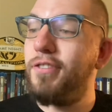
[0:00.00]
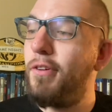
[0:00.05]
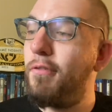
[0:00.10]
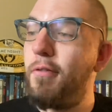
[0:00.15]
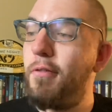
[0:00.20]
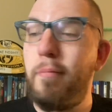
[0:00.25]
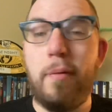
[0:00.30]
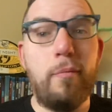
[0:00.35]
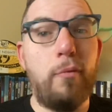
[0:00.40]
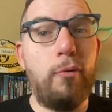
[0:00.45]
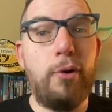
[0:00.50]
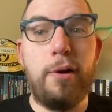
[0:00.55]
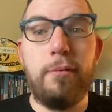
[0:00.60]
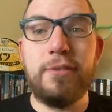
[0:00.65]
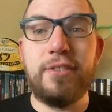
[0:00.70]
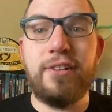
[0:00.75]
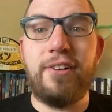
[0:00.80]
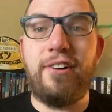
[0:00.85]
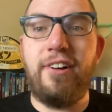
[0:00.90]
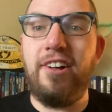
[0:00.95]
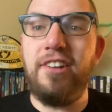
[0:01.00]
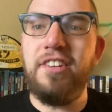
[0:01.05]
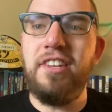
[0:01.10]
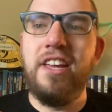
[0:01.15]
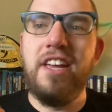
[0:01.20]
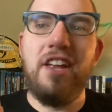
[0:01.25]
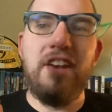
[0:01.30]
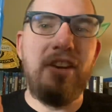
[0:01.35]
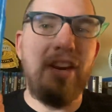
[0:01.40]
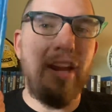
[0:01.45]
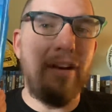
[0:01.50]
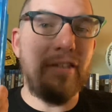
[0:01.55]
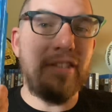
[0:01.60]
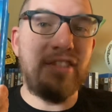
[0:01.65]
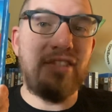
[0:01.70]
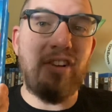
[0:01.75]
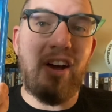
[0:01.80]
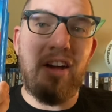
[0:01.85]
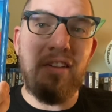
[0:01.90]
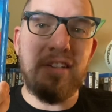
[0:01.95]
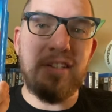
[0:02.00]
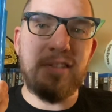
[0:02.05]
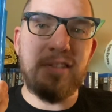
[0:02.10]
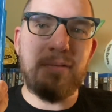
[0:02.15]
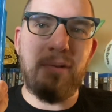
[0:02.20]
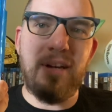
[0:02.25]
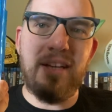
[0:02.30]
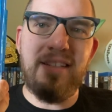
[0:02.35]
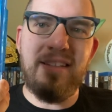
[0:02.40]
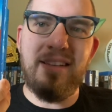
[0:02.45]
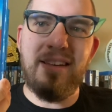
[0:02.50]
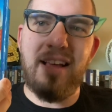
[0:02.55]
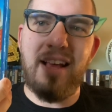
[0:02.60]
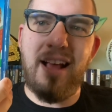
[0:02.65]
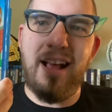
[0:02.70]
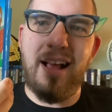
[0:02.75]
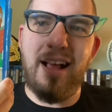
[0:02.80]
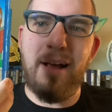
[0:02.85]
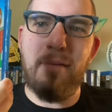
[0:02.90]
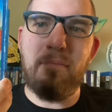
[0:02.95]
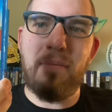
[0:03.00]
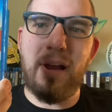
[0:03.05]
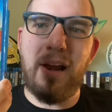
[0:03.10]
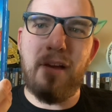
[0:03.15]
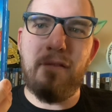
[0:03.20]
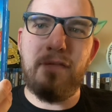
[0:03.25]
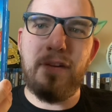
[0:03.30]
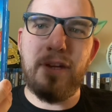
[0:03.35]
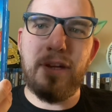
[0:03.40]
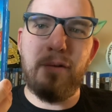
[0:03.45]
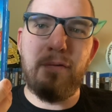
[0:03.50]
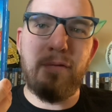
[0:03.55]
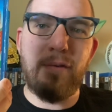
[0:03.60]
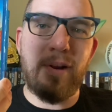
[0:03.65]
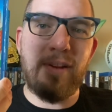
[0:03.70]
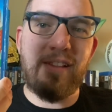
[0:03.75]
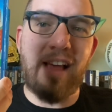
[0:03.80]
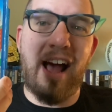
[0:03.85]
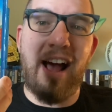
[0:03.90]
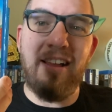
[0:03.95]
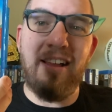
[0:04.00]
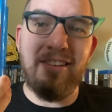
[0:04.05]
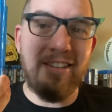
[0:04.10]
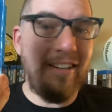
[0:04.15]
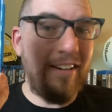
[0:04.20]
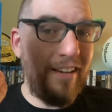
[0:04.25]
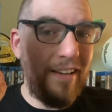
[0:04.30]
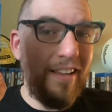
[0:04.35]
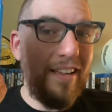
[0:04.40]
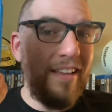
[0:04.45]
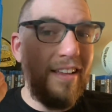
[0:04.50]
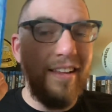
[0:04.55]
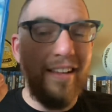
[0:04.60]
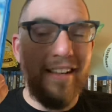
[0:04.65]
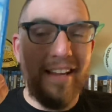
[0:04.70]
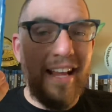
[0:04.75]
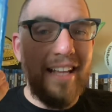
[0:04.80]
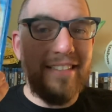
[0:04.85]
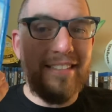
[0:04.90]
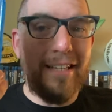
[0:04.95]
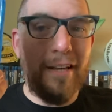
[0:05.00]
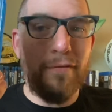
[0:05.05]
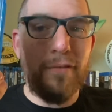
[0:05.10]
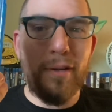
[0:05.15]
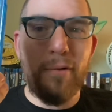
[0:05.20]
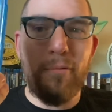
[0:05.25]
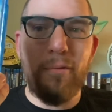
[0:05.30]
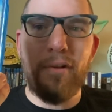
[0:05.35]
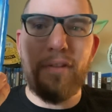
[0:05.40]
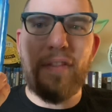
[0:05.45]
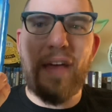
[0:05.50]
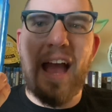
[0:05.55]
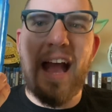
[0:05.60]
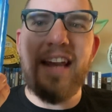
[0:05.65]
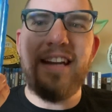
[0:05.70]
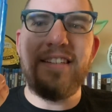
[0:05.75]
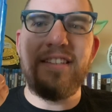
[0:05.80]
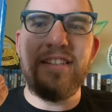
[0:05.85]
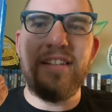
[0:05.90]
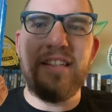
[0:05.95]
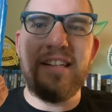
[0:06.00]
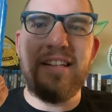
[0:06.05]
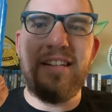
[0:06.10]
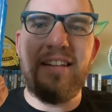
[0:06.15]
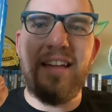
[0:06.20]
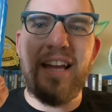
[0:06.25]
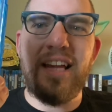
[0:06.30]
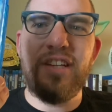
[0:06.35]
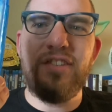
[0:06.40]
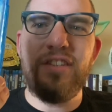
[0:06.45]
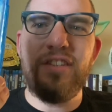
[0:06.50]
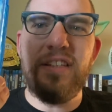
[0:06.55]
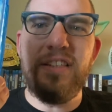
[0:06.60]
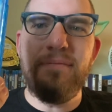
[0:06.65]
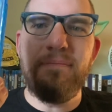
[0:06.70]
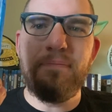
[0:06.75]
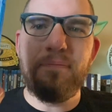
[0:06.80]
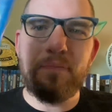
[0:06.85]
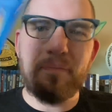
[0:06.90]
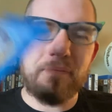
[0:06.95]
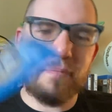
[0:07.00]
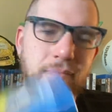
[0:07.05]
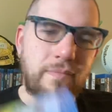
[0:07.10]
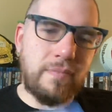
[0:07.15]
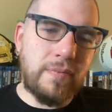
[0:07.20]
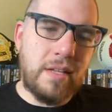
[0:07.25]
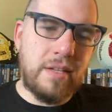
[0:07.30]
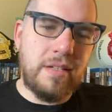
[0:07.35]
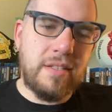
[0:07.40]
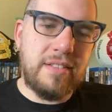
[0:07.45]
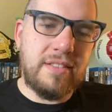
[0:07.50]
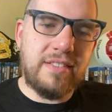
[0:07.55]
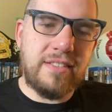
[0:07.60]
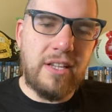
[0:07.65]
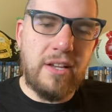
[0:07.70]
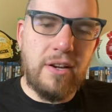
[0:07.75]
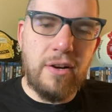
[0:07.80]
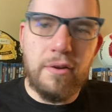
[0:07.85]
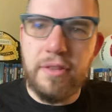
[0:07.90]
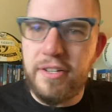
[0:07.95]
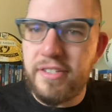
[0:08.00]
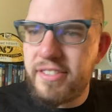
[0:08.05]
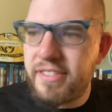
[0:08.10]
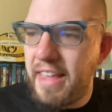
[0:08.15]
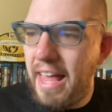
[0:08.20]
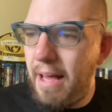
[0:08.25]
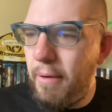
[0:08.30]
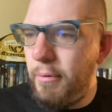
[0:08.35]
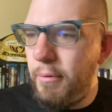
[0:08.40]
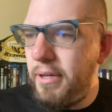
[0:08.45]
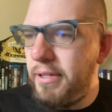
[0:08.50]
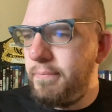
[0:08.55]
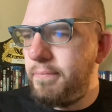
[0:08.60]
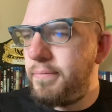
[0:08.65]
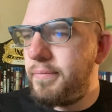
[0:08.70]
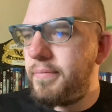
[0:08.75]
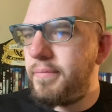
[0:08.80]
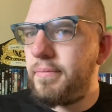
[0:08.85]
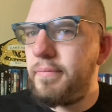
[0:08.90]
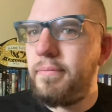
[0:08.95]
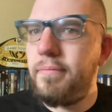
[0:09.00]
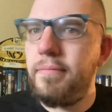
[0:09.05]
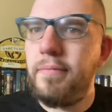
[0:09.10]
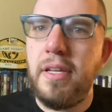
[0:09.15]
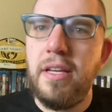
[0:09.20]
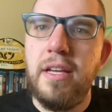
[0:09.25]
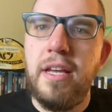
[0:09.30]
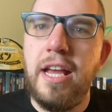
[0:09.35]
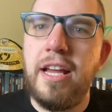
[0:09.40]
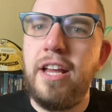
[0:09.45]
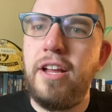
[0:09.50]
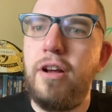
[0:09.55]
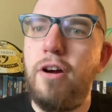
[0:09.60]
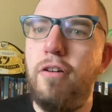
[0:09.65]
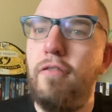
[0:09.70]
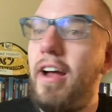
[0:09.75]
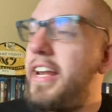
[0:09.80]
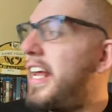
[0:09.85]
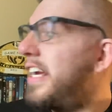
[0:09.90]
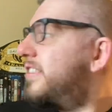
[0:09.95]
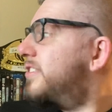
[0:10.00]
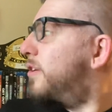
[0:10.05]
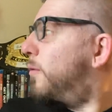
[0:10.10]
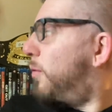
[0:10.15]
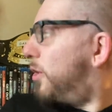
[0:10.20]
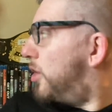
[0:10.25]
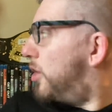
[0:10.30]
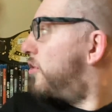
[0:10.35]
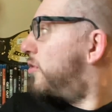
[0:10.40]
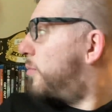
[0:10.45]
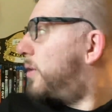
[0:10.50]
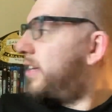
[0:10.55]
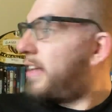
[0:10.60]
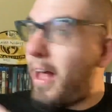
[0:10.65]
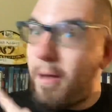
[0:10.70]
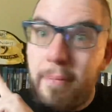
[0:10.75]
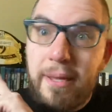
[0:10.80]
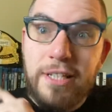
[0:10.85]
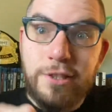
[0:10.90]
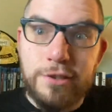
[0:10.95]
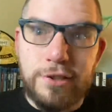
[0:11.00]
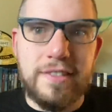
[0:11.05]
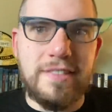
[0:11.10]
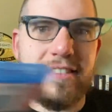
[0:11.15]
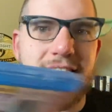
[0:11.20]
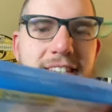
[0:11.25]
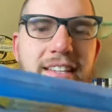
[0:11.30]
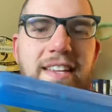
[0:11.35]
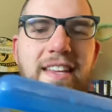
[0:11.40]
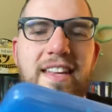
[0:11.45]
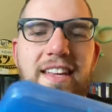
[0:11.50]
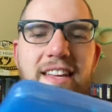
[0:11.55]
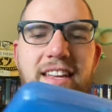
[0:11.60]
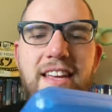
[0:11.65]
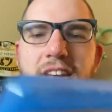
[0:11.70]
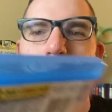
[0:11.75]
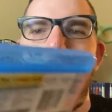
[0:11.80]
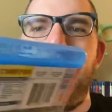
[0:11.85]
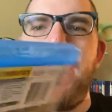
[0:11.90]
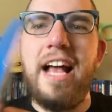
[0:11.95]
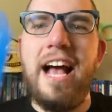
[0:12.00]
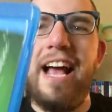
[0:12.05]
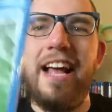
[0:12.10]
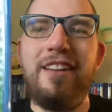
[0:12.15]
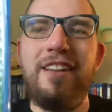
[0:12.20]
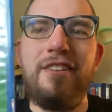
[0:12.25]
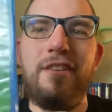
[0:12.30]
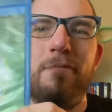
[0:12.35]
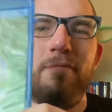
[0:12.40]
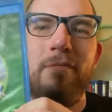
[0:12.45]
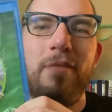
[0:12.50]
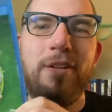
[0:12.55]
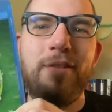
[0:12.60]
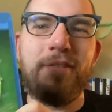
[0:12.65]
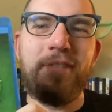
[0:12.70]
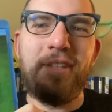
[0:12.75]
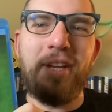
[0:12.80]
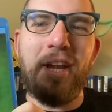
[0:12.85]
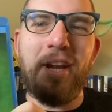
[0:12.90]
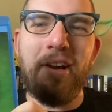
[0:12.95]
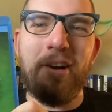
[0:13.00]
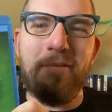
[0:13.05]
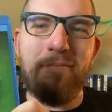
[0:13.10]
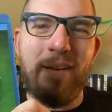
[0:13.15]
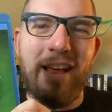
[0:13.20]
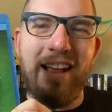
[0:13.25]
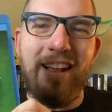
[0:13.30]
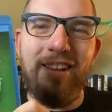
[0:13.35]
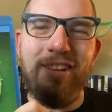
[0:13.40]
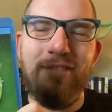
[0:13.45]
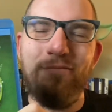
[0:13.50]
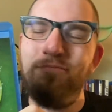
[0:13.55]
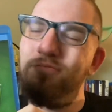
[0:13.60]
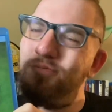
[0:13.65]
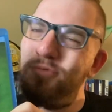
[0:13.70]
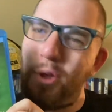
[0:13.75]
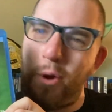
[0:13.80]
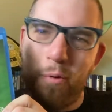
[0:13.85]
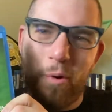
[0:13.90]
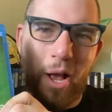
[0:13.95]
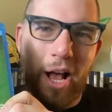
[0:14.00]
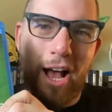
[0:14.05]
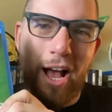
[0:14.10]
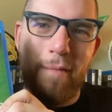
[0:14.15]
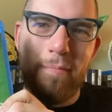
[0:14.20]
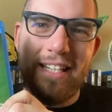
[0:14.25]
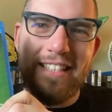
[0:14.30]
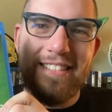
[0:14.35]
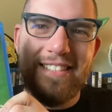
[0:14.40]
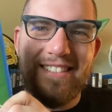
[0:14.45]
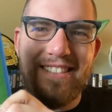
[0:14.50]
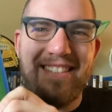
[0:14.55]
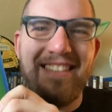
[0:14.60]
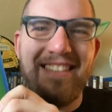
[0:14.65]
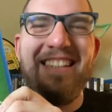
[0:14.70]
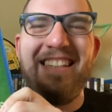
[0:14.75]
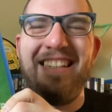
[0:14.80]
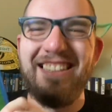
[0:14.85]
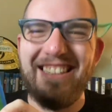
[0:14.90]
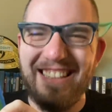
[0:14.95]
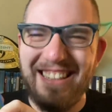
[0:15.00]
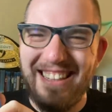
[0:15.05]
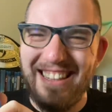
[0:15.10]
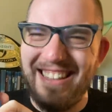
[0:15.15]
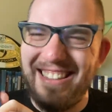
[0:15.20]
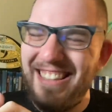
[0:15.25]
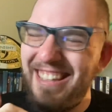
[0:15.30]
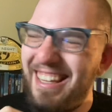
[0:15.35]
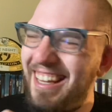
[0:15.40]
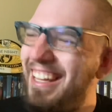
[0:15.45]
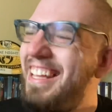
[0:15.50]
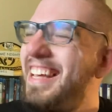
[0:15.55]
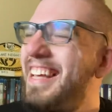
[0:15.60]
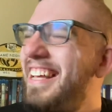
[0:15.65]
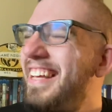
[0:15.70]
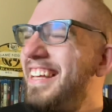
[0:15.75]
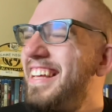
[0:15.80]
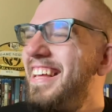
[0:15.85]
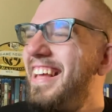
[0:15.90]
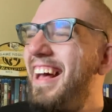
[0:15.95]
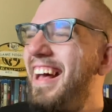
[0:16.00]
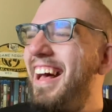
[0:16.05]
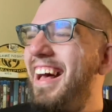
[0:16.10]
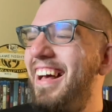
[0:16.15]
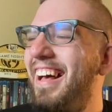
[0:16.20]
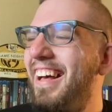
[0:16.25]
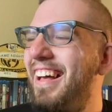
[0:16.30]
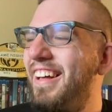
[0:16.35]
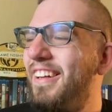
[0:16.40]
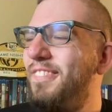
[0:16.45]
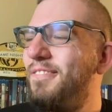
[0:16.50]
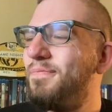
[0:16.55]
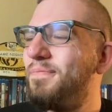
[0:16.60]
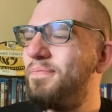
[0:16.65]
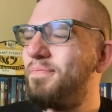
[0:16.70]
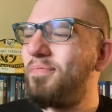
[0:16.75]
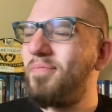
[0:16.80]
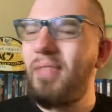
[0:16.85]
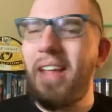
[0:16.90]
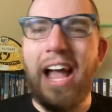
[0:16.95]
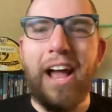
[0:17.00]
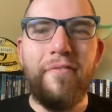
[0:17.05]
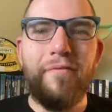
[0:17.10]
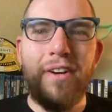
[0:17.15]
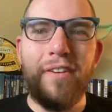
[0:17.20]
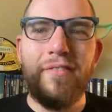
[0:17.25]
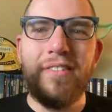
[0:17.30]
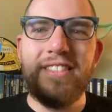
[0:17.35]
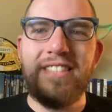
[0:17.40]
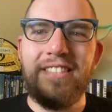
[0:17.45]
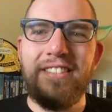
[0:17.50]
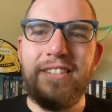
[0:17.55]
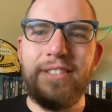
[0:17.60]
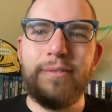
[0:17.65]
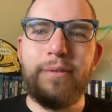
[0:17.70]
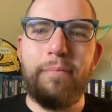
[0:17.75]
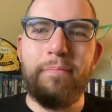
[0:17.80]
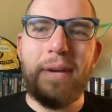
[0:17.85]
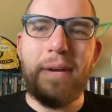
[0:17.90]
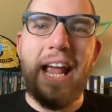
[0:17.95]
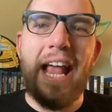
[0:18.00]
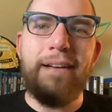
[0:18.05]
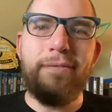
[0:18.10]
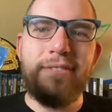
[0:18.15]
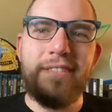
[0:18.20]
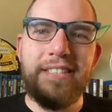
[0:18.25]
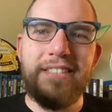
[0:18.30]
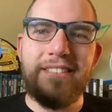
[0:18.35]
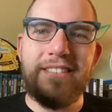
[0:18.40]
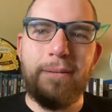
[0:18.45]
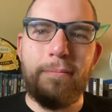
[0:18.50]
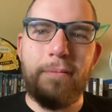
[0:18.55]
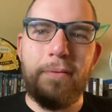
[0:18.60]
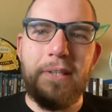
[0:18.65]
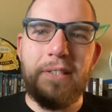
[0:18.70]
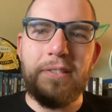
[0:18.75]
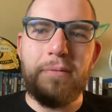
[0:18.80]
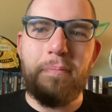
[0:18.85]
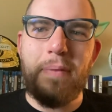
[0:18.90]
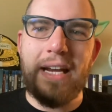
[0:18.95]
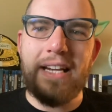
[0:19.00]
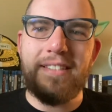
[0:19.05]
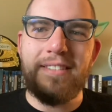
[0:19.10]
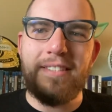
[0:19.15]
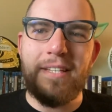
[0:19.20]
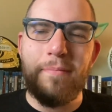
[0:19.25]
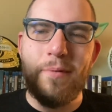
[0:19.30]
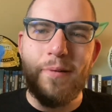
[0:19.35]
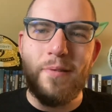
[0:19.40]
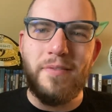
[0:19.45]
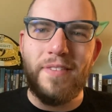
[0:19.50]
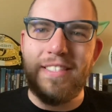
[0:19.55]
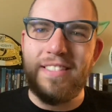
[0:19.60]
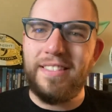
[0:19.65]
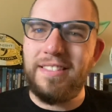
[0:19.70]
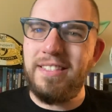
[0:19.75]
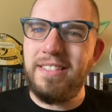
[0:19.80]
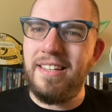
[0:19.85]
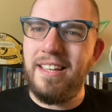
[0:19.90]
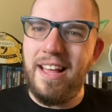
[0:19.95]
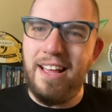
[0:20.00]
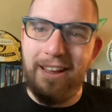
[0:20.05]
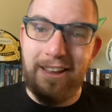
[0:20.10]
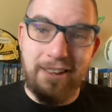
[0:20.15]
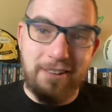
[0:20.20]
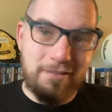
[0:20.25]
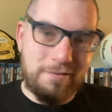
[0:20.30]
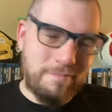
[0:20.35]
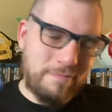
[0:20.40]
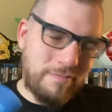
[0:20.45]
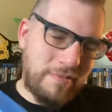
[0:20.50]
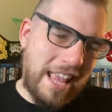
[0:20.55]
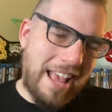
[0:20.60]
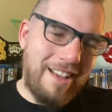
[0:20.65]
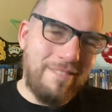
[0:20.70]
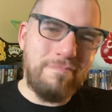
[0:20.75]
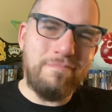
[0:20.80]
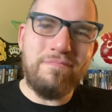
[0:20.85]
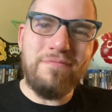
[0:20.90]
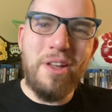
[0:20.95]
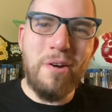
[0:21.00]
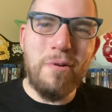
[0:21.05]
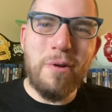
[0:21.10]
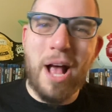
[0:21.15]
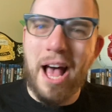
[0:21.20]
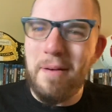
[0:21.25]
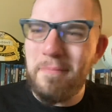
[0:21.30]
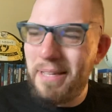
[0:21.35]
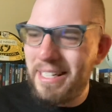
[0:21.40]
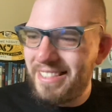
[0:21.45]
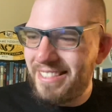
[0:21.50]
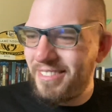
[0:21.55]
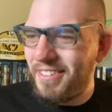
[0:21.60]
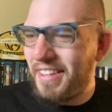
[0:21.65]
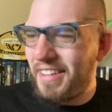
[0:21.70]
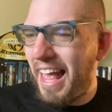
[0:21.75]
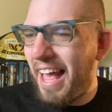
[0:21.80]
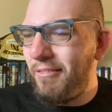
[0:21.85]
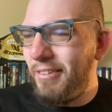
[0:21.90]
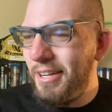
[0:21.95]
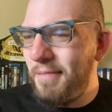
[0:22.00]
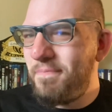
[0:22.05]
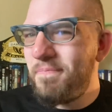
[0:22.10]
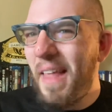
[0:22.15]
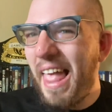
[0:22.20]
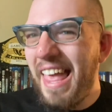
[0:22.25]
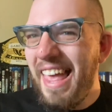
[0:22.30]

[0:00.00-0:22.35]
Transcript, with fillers: Don't remember what it was called. Never saw this one, uh, but I figured for a dollar, it's definitely worth adding to the collection. So there's that one. It can go right next to 101 Dalmatians. We got Tinkerbell. No comments. uh, I've never seen this one, but I have seen some of these Pixie movies. Uh, yeah, no comments on that one.